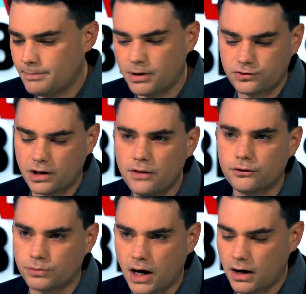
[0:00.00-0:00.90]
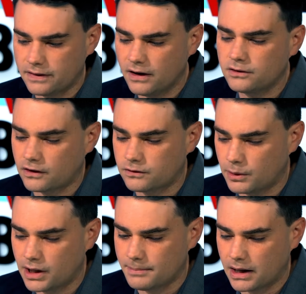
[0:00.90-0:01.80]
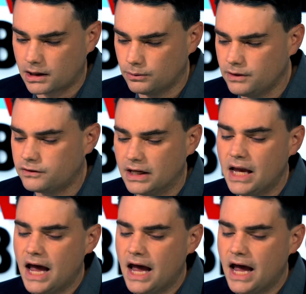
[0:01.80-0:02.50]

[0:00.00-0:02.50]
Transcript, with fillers: and pressure on others regarding their testimony on Monica Lewinsky,